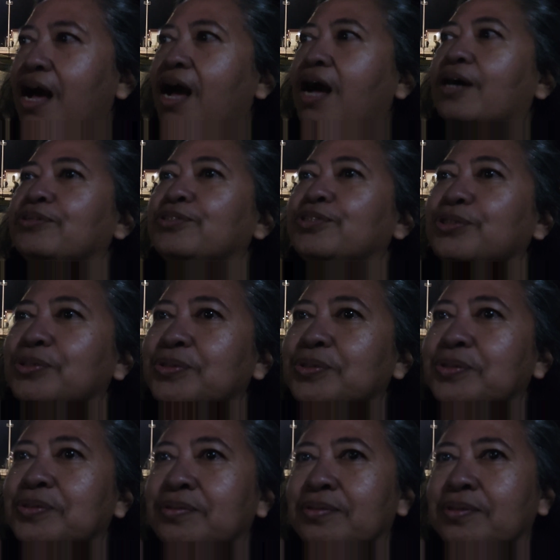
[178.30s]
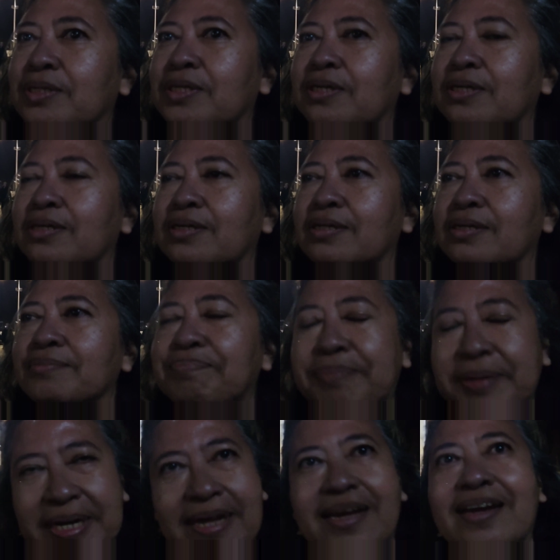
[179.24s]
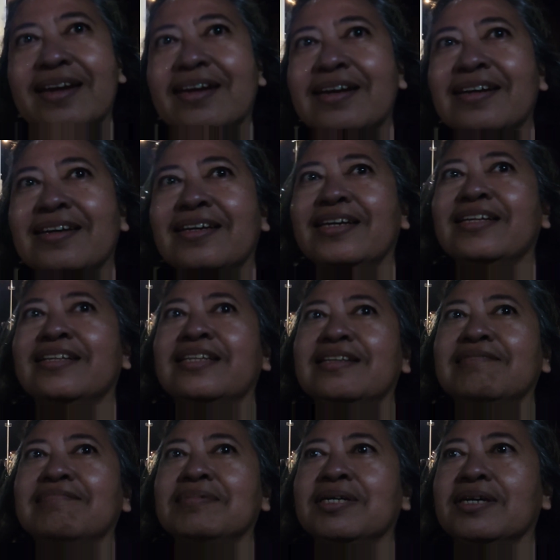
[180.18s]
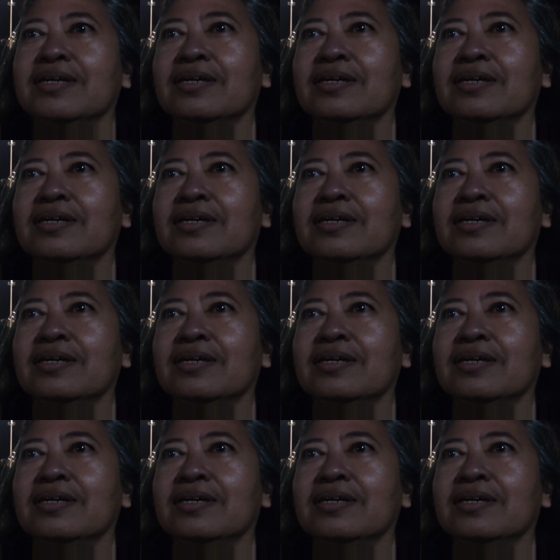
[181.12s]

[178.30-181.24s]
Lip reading: How to pray and